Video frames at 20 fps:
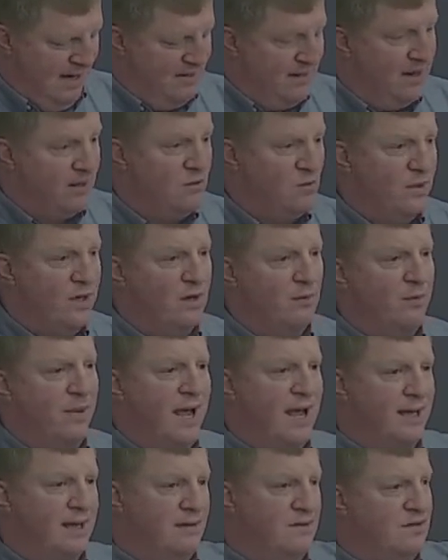And then we are
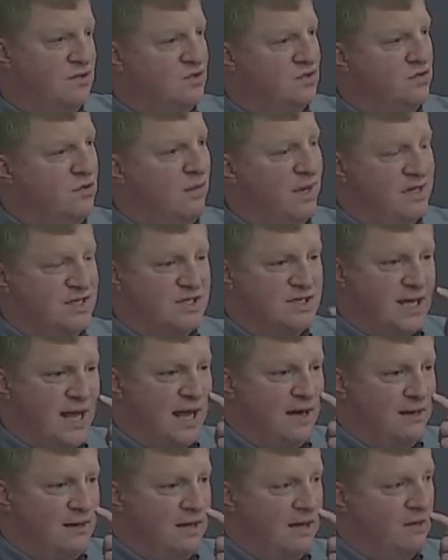back in this room on
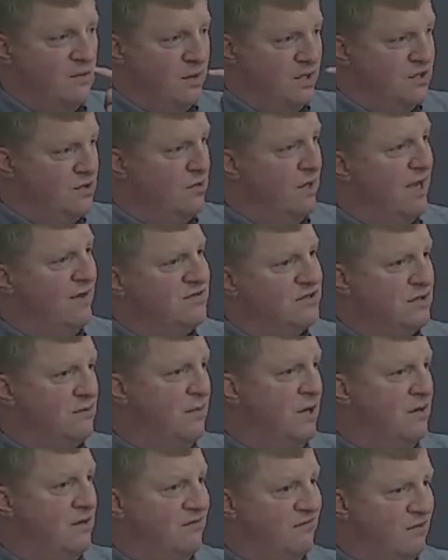Saturday. We do have
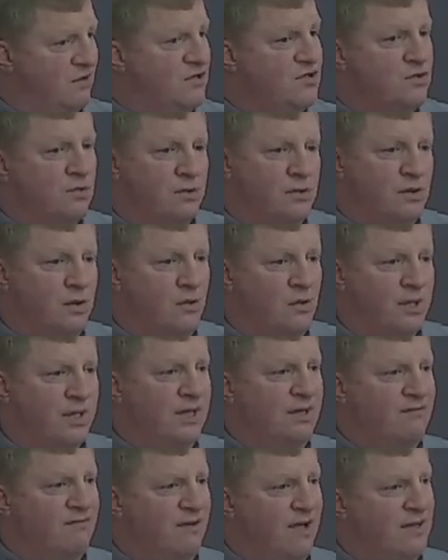some other
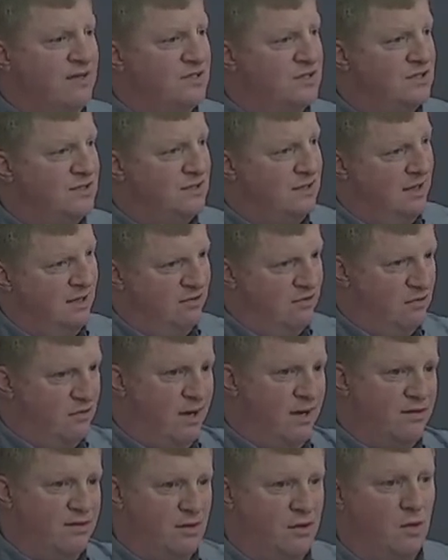virtual-only events uh,
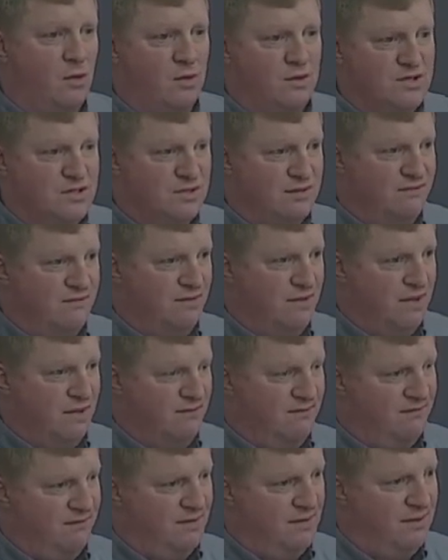throughout the course of,
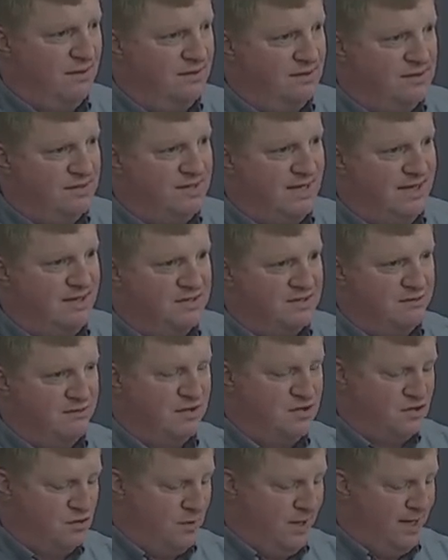of the days
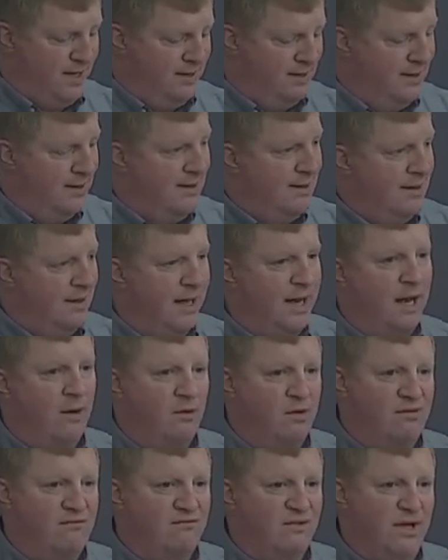in between, and I
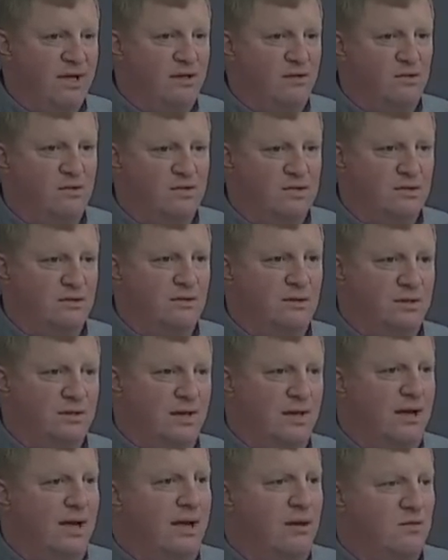would invite you to
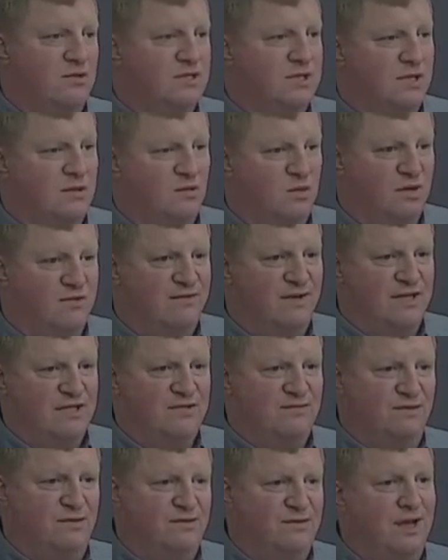look at
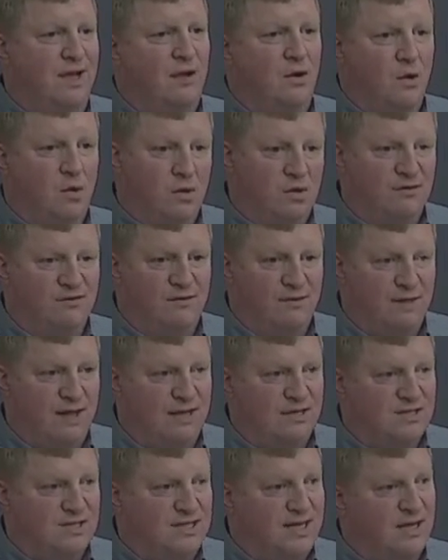iowacitybookfestival.org for
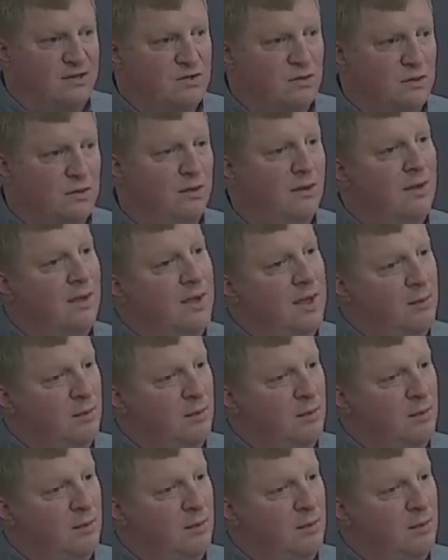that schedule.